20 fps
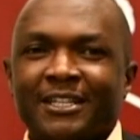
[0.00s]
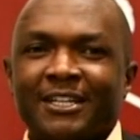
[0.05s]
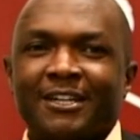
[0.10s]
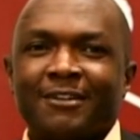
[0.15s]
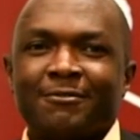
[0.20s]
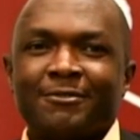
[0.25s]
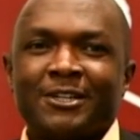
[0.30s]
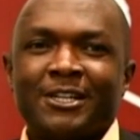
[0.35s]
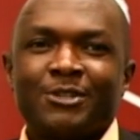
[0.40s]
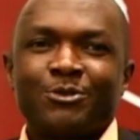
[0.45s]

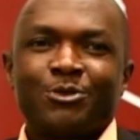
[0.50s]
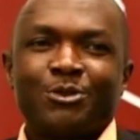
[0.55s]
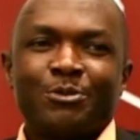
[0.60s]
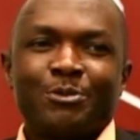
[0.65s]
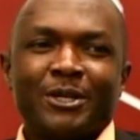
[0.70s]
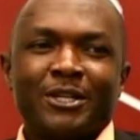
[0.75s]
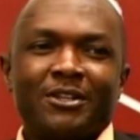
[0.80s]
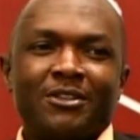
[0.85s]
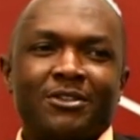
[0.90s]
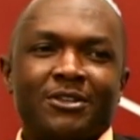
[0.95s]
have dealt with
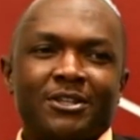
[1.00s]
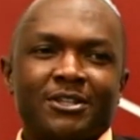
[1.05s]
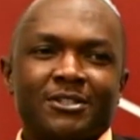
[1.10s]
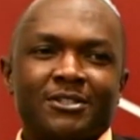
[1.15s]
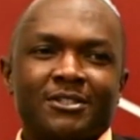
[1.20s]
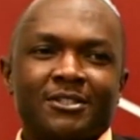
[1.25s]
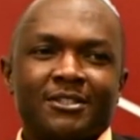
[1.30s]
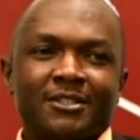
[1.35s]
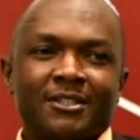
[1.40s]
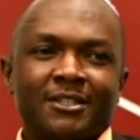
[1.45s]
many
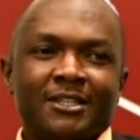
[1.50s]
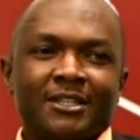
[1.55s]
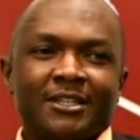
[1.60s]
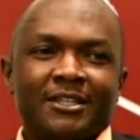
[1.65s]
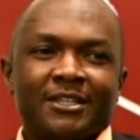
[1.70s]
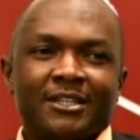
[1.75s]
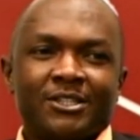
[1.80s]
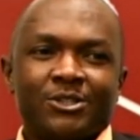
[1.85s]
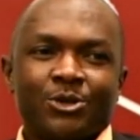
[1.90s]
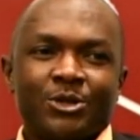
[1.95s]
things.
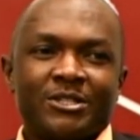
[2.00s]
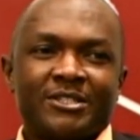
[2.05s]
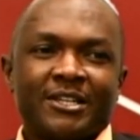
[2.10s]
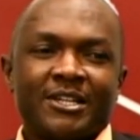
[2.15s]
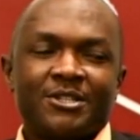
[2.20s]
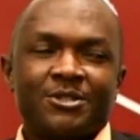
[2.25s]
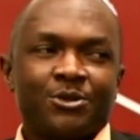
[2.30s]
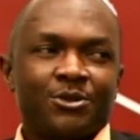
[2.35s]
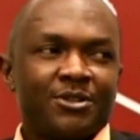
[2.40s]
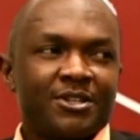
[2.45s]
And so it
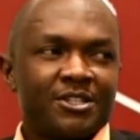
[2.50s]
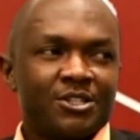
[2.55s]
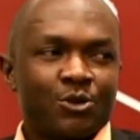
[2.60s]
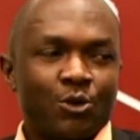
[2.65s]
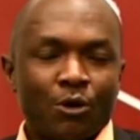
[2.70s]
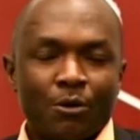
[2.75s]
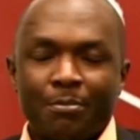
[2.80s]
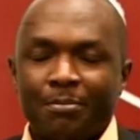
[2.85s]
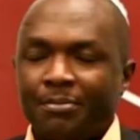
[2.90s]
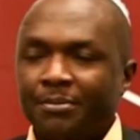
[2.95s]
tells you the
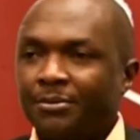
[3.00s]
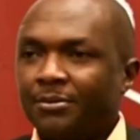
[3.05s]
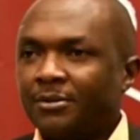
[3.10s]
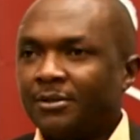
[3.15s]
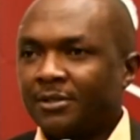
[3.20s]
scope.